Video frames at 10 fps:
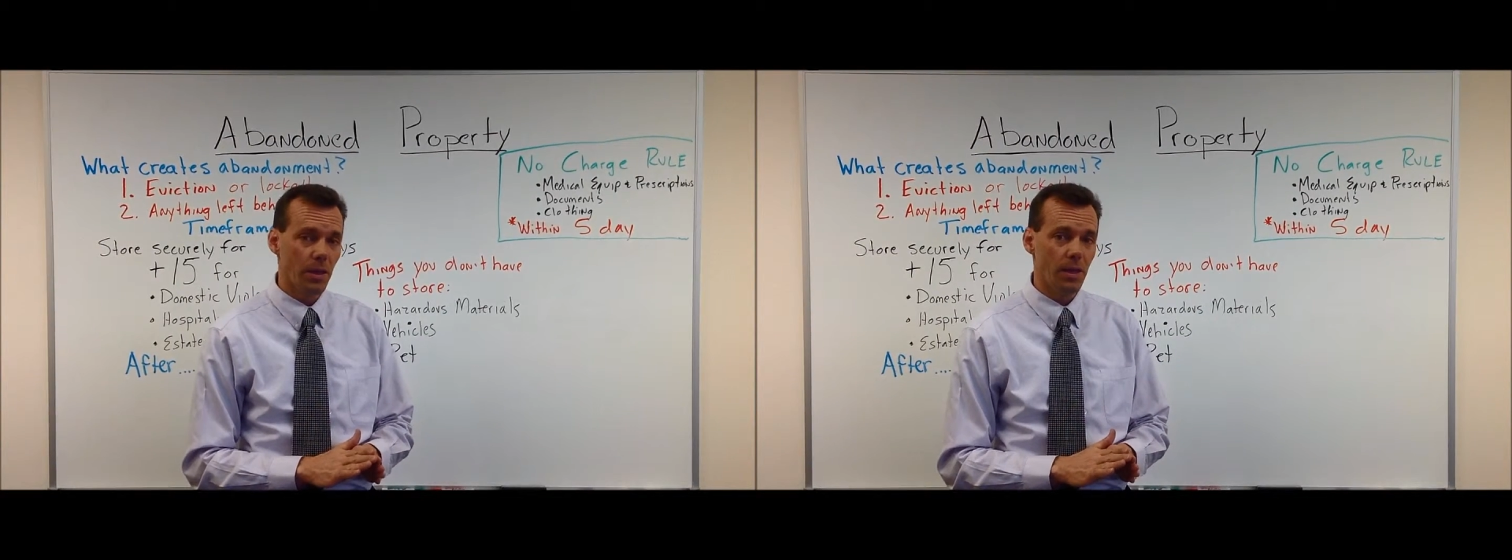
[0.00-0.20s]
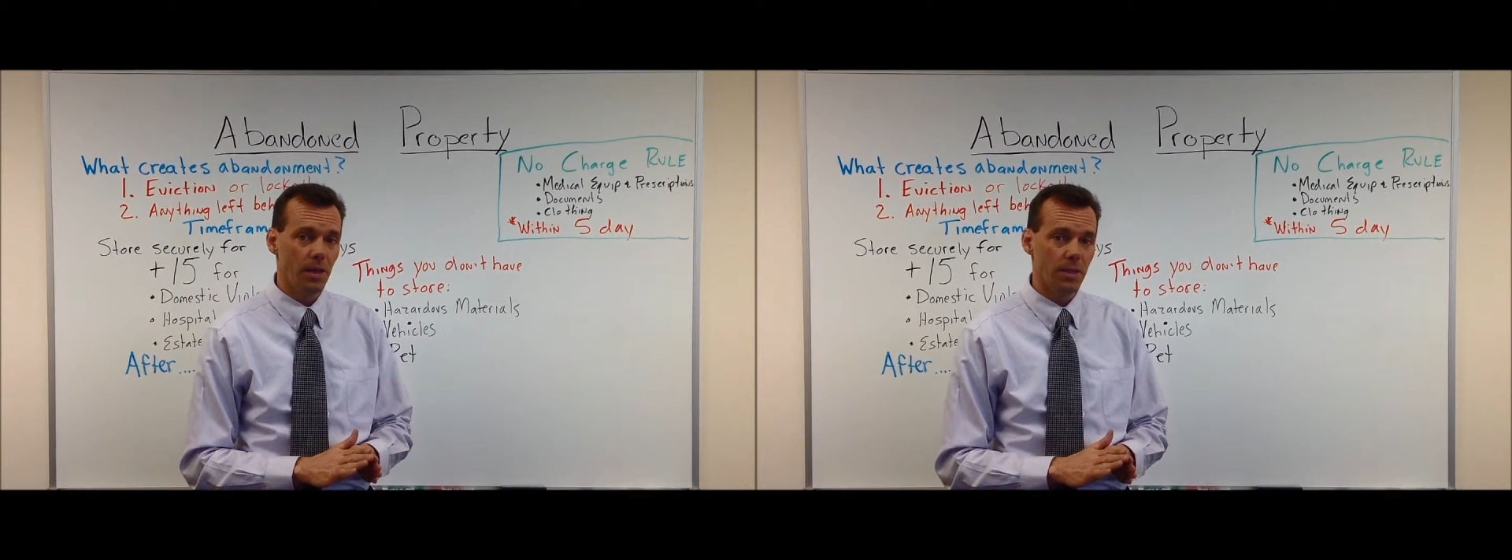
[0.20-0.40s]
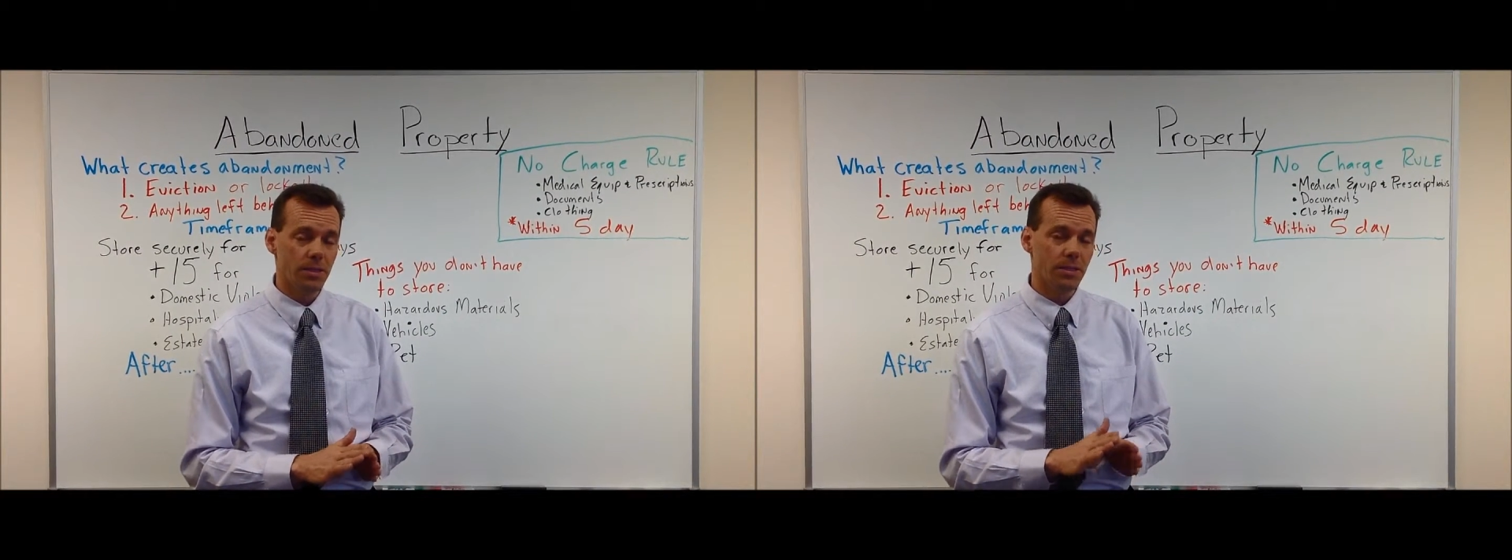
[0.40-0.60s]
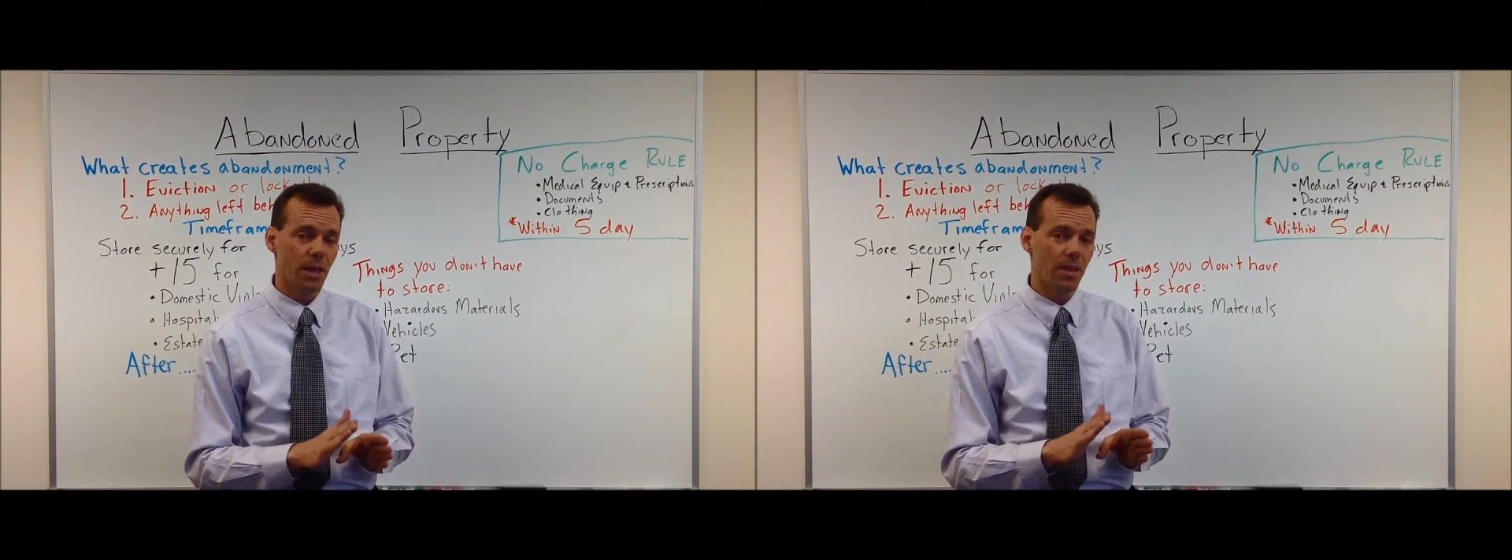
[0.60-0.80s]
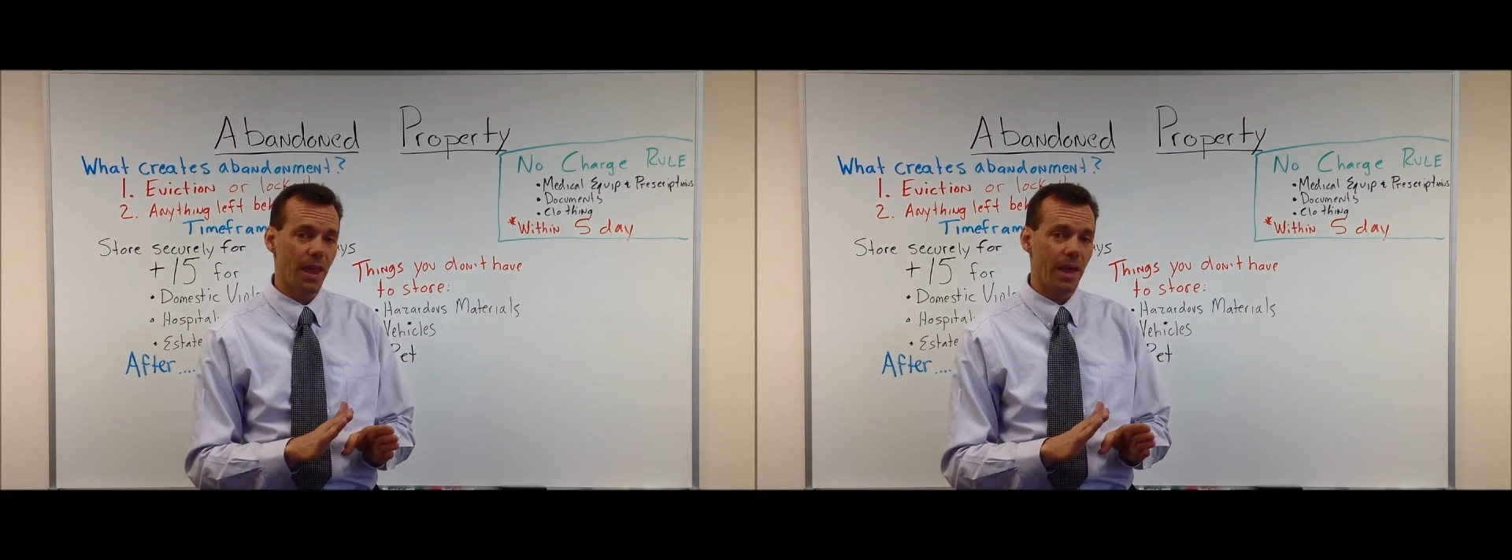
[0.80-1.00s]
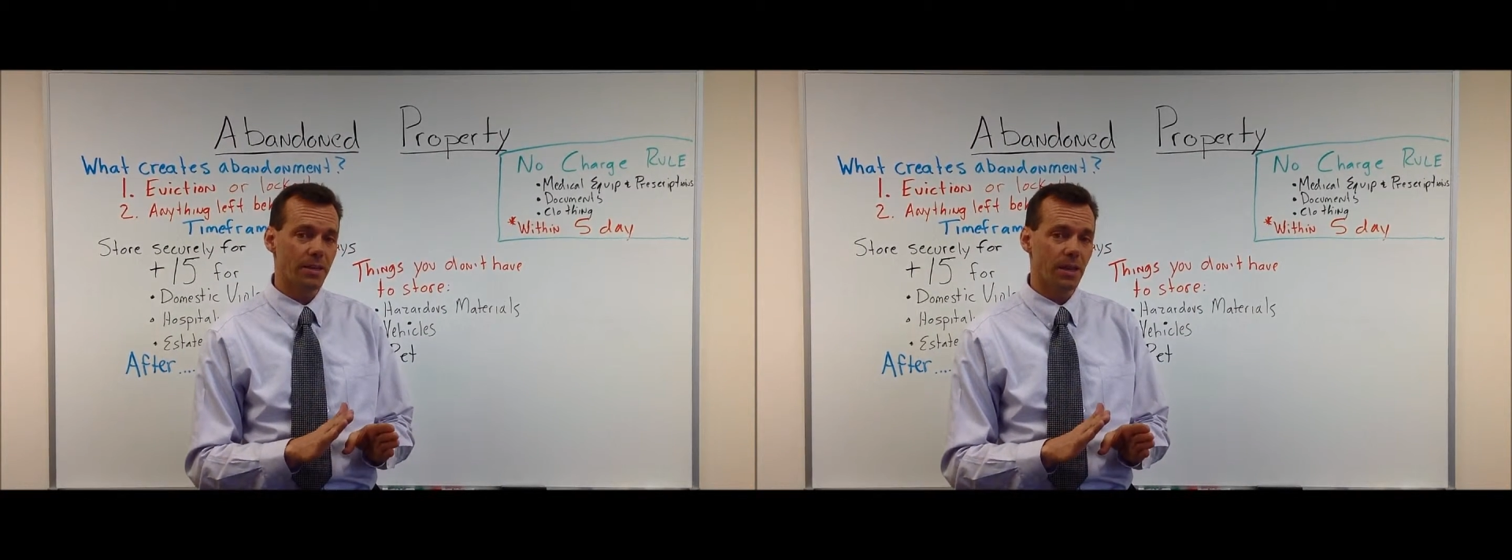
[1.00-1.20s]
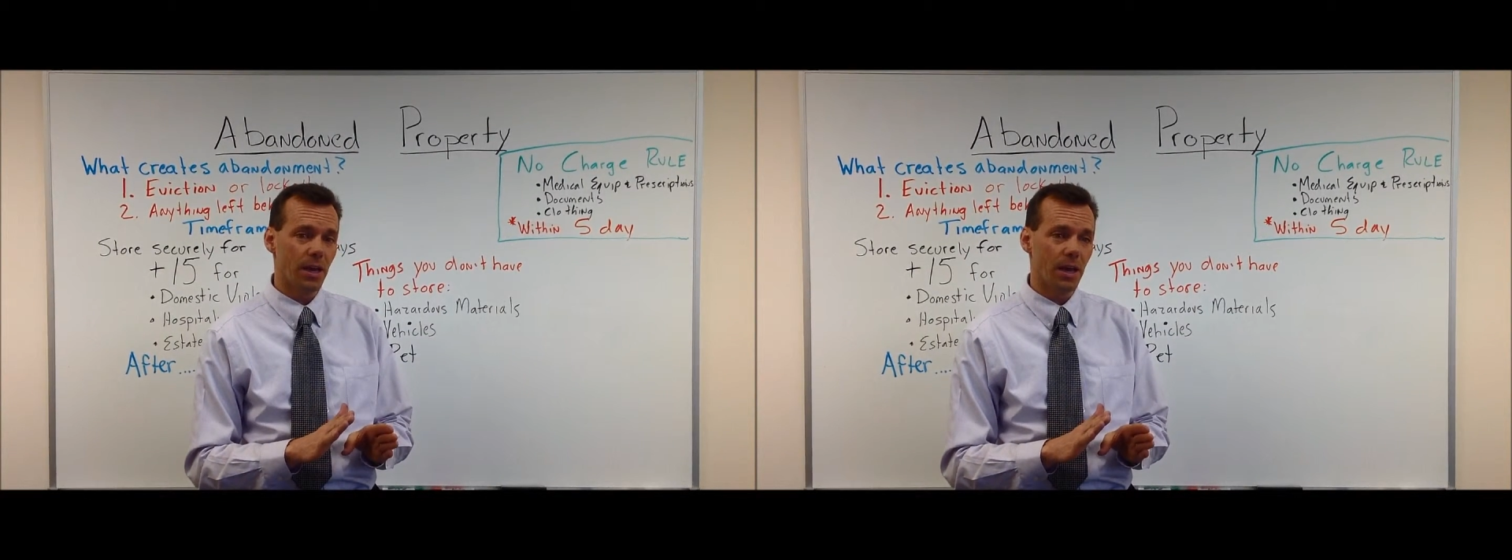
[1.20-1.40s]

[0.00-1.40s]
is that